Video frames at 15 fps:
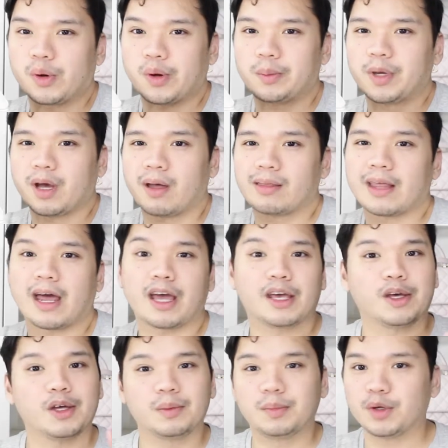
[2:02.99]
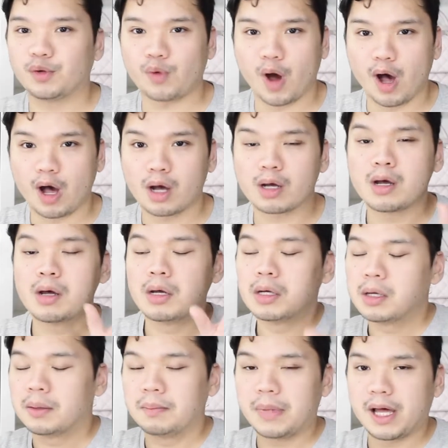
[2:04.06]
quote me on that, I could be wrong.
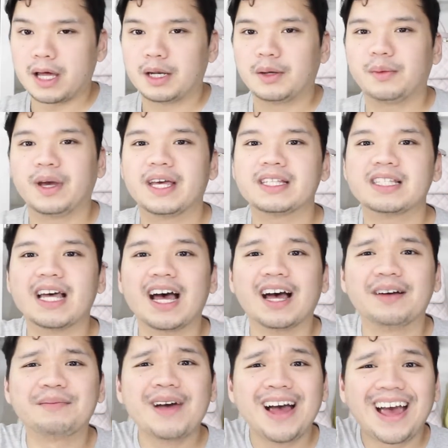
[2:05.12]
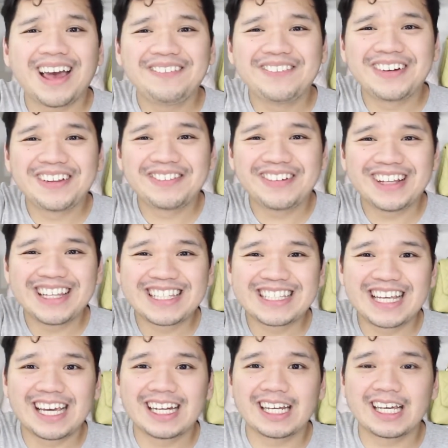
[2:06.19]
But anyways, I'm really
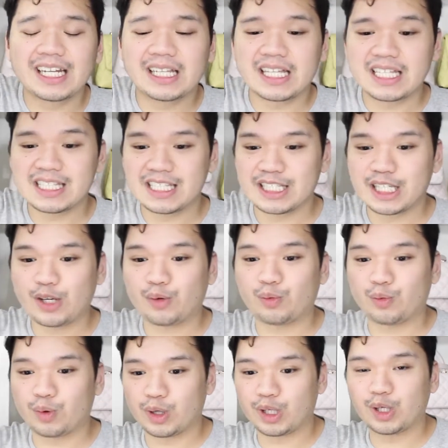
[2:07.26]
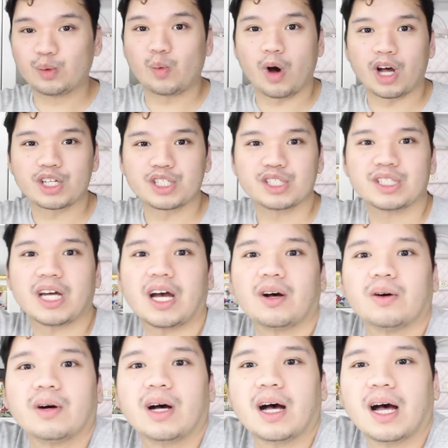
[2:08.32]
excited. This is like really washed
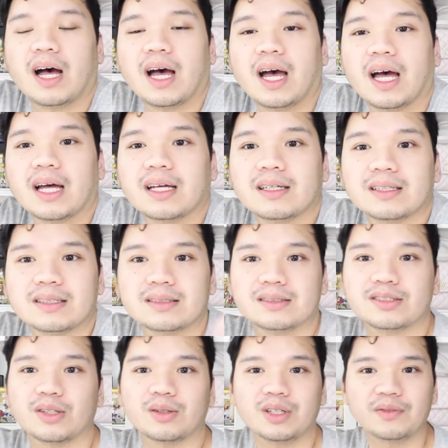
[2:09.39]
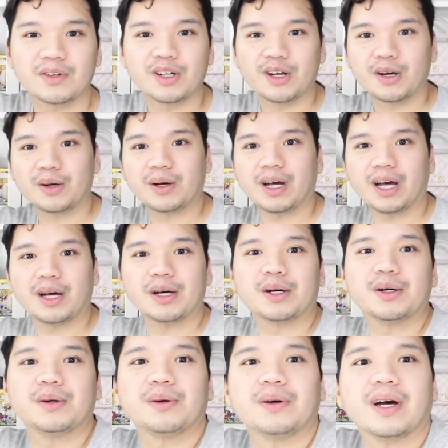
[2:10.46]
out. I don't even know
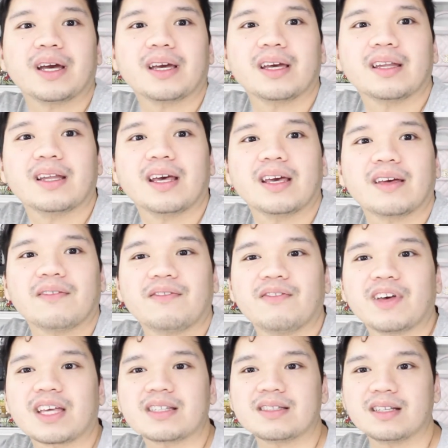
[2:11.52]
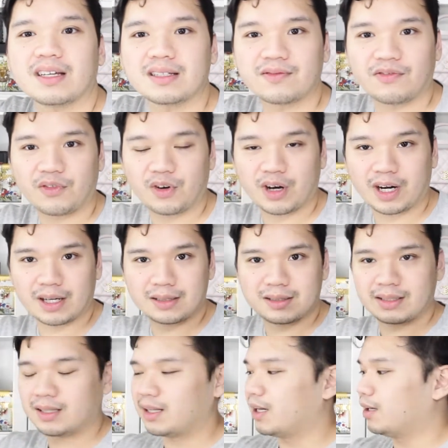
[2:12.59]
how I can like fix it for it
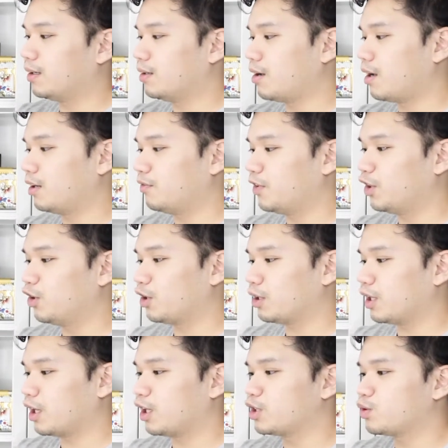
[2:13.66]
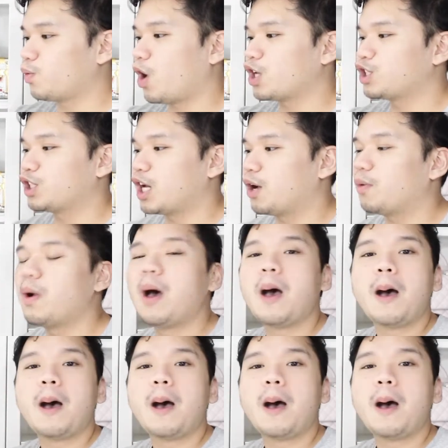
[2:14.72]
to like not even look like it's washed out.